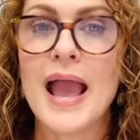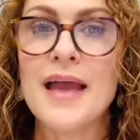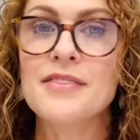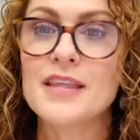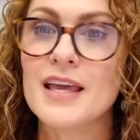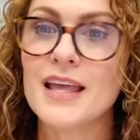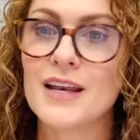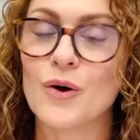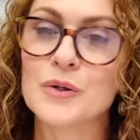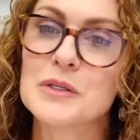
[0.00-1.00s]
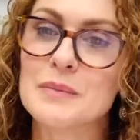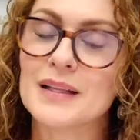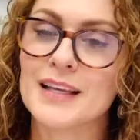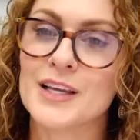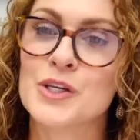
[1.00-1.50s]
And then
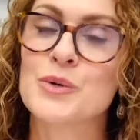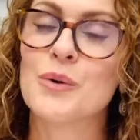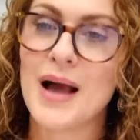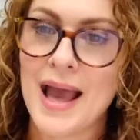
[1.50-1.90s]
ultimately you will